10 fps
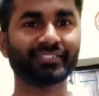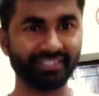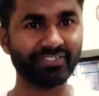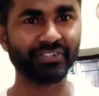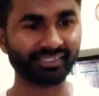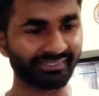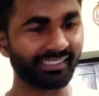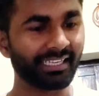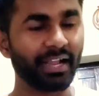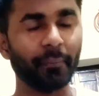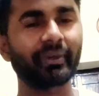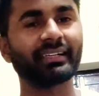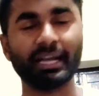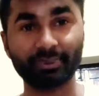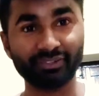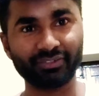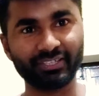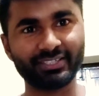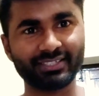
richer, but haven't reached